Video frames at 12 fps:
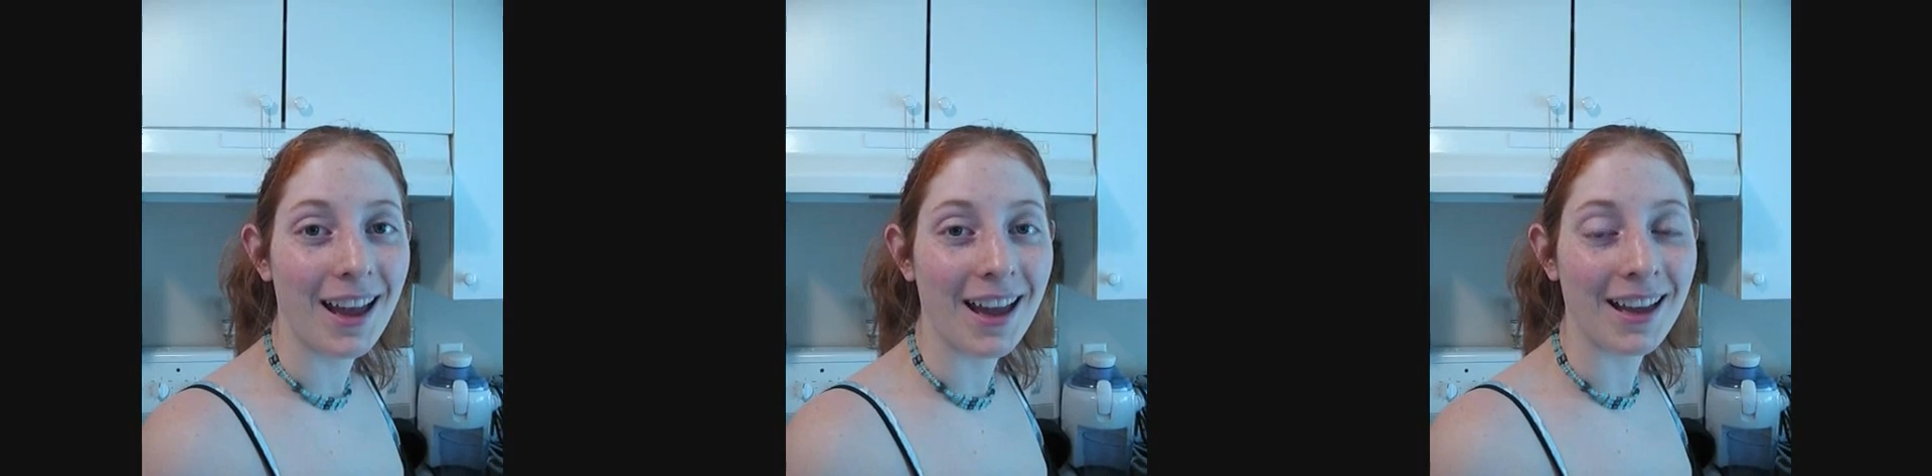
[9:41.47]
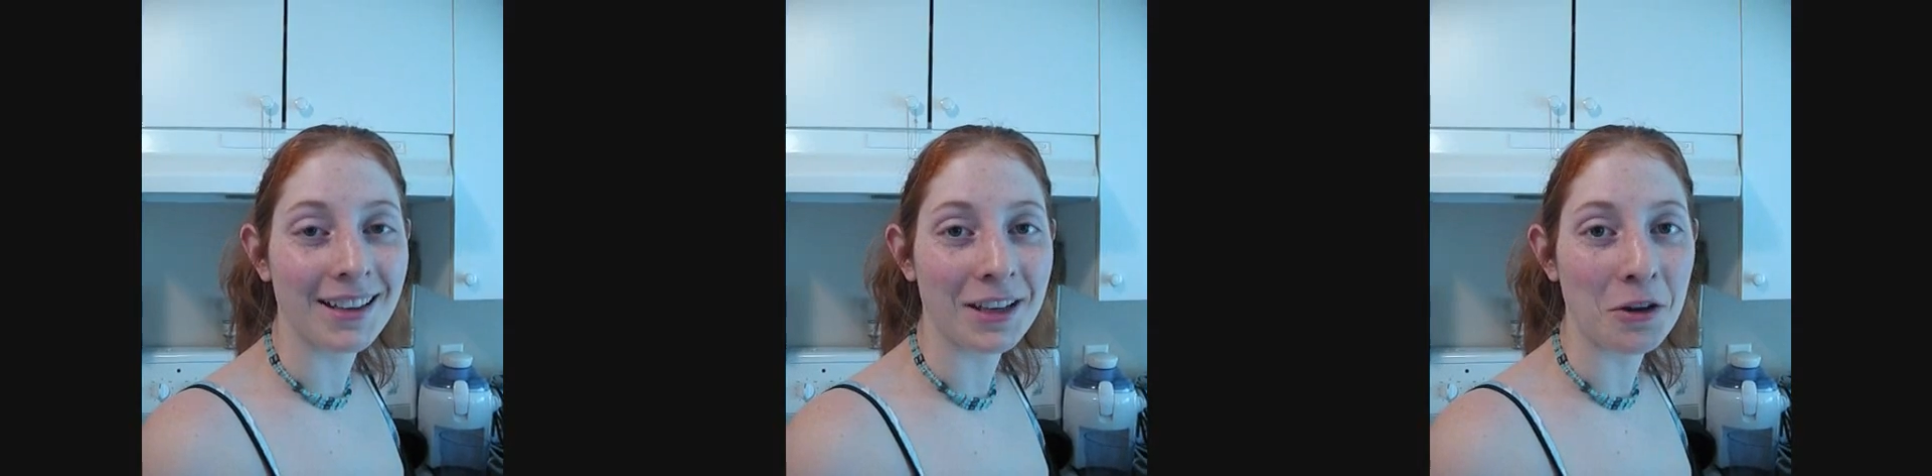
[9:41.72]

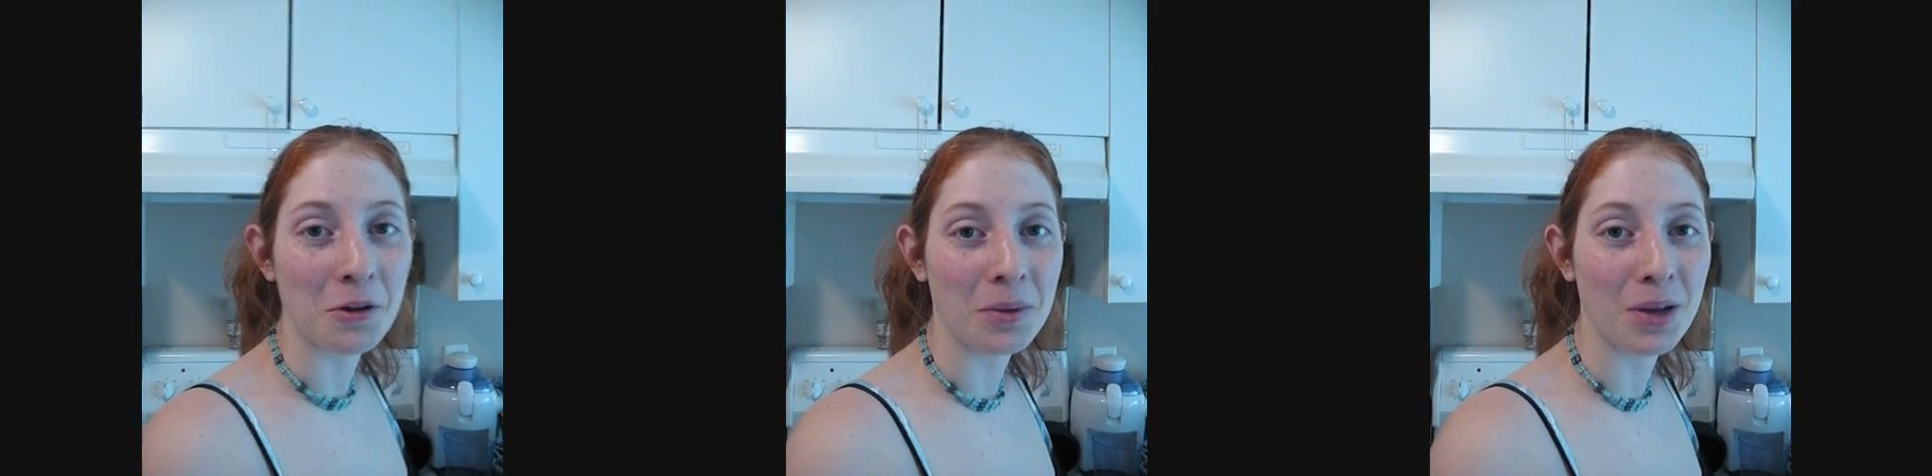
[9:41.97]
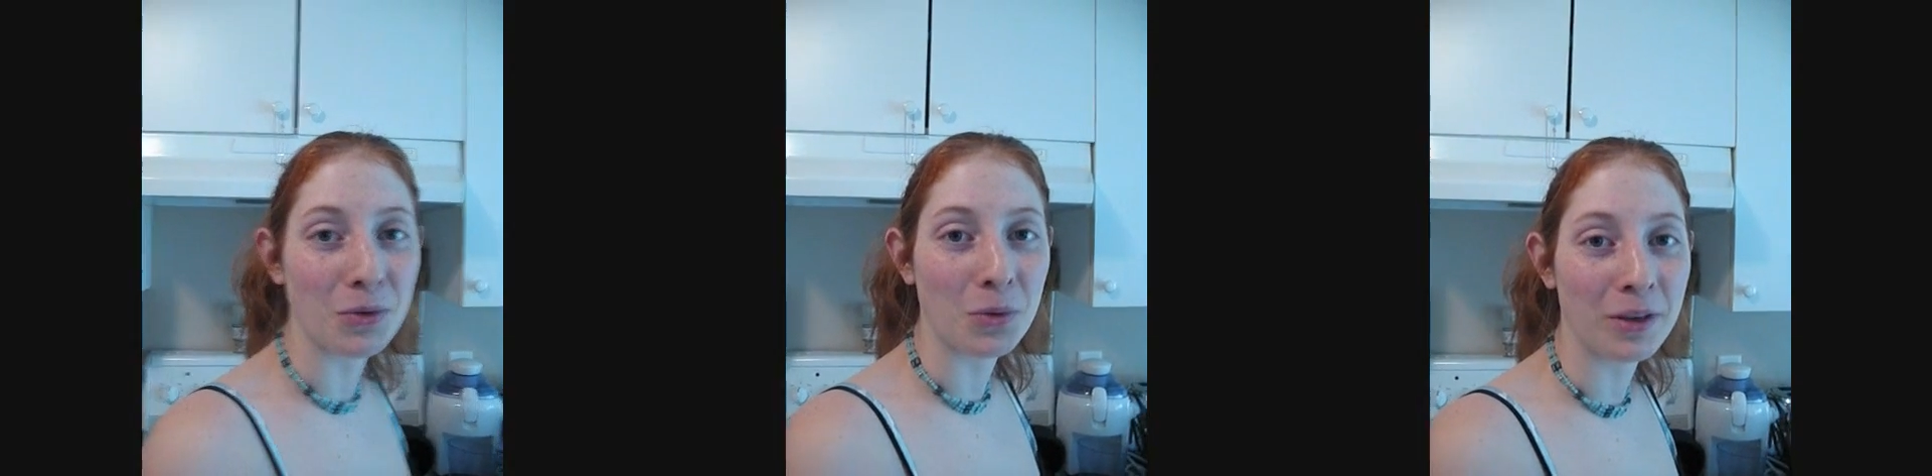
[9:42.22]
and I hope
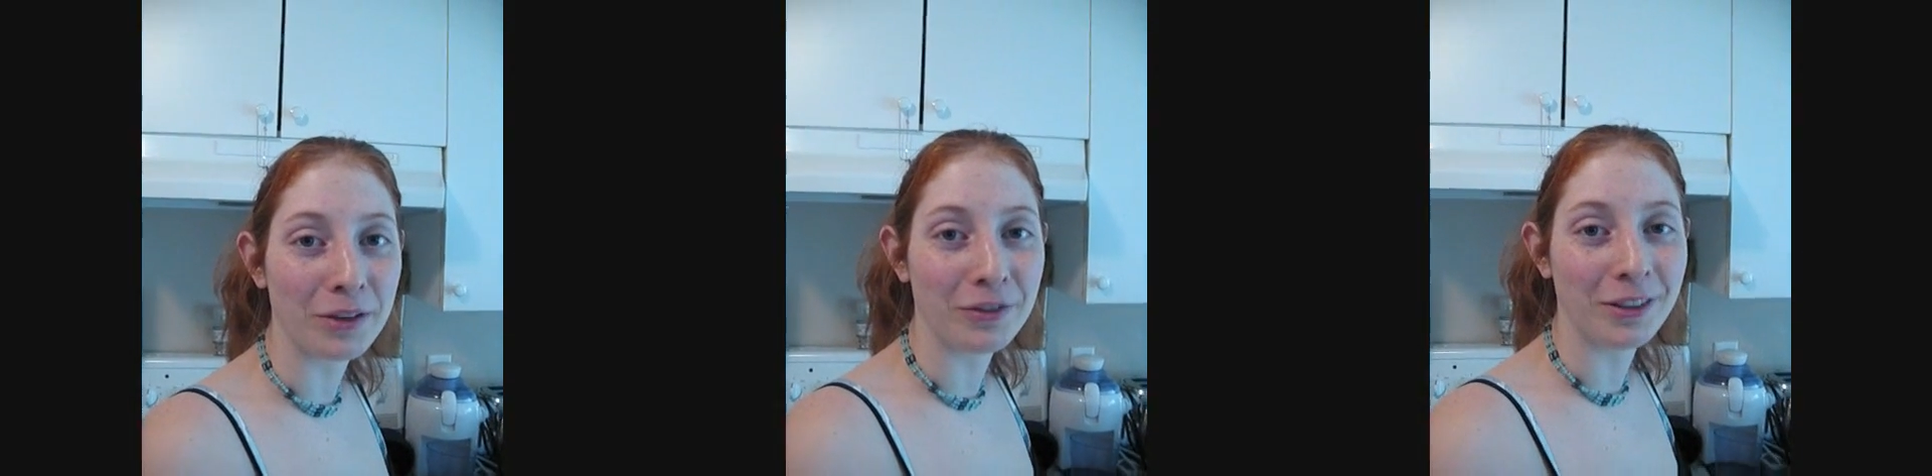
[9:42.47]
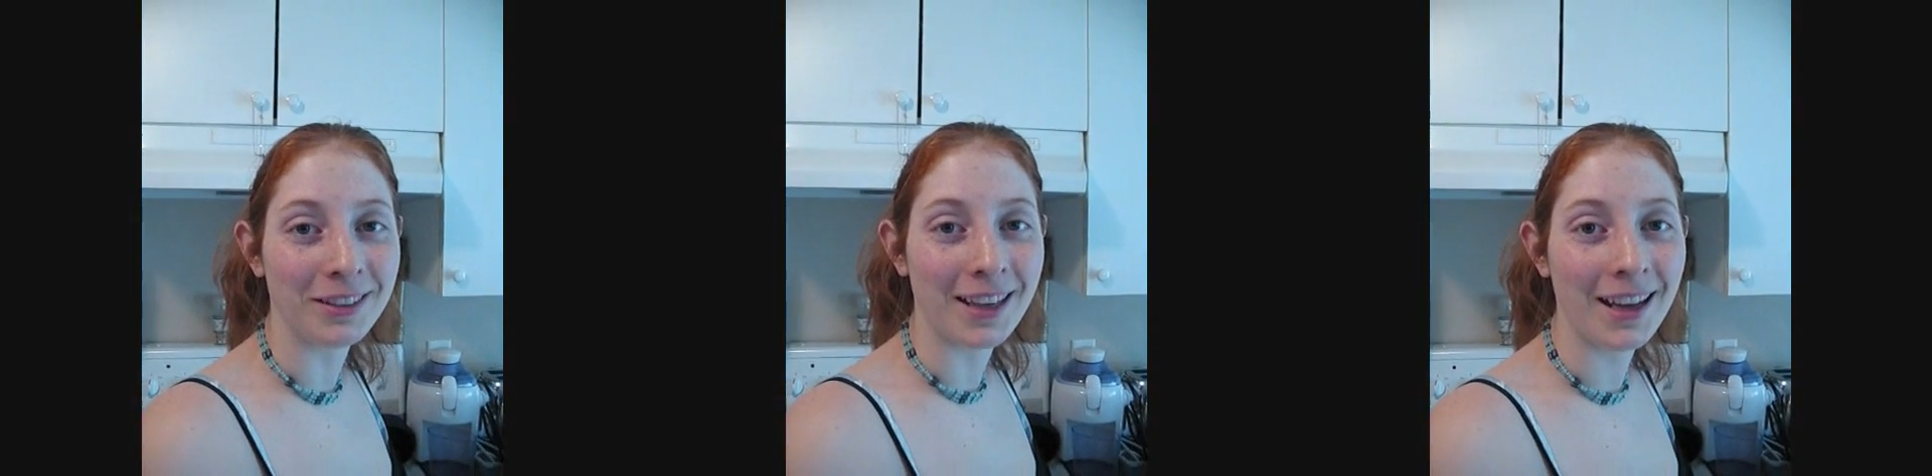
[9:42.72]
you have a
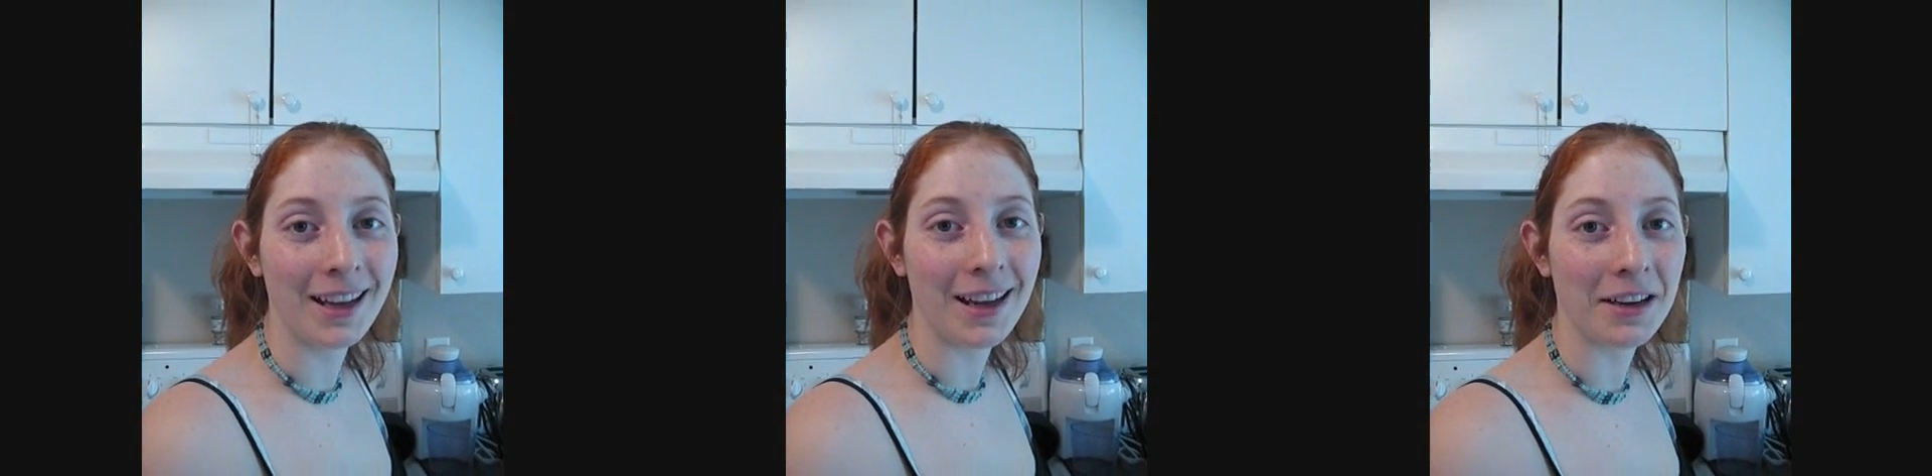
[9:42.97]
wonderful day,